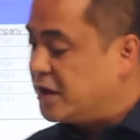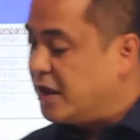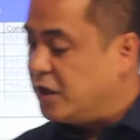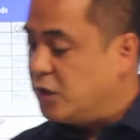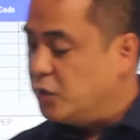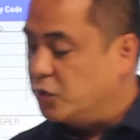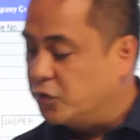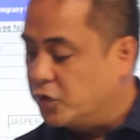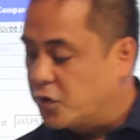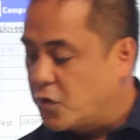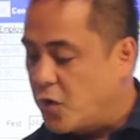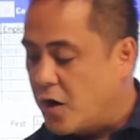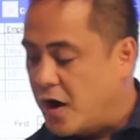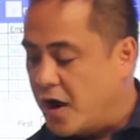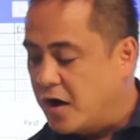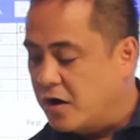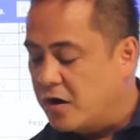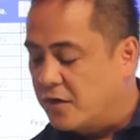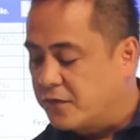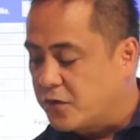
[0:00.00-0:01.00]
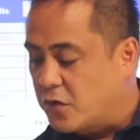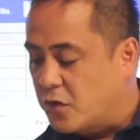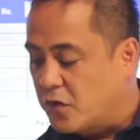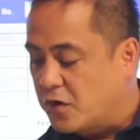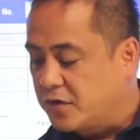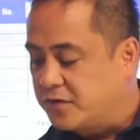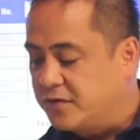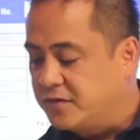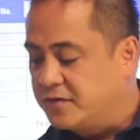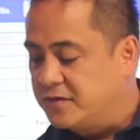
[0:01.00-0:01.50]
that you would require, of
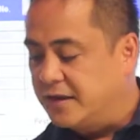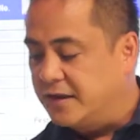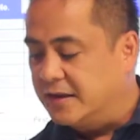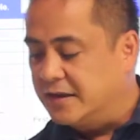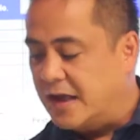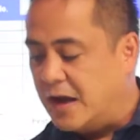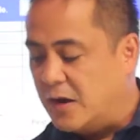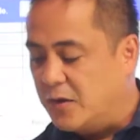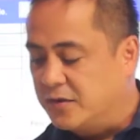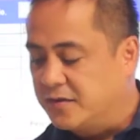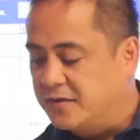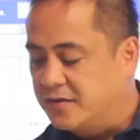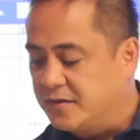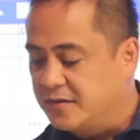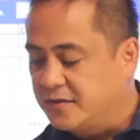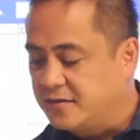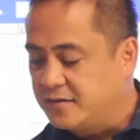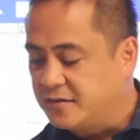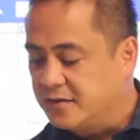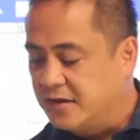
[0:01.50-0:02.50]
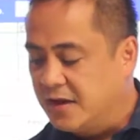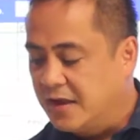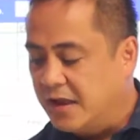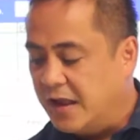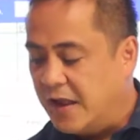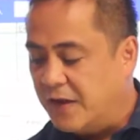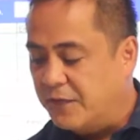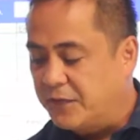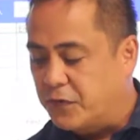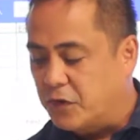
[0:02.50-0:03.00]
course, is the allowances,
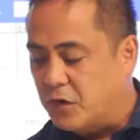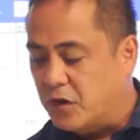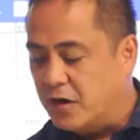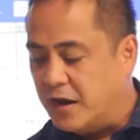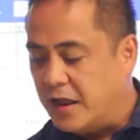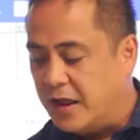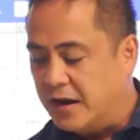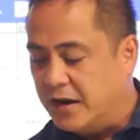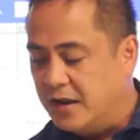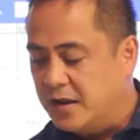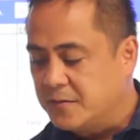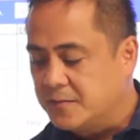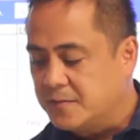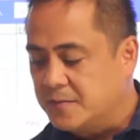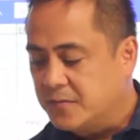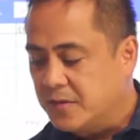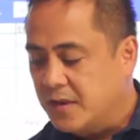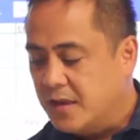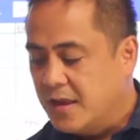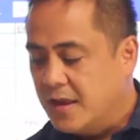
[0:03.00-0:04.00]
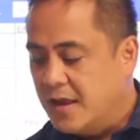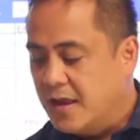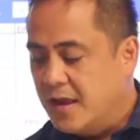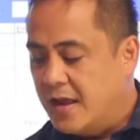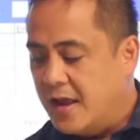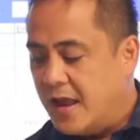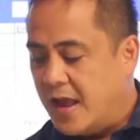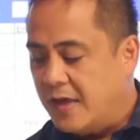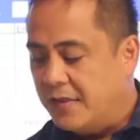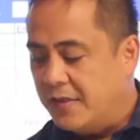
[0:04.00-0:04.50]
if there are any.
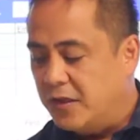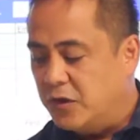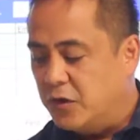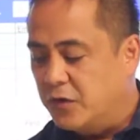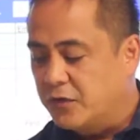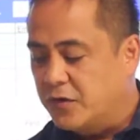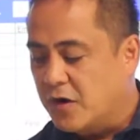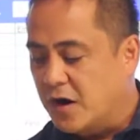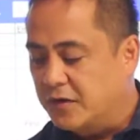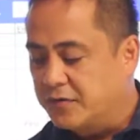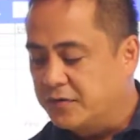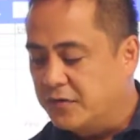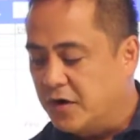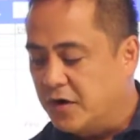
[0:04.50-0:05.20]
And then you've got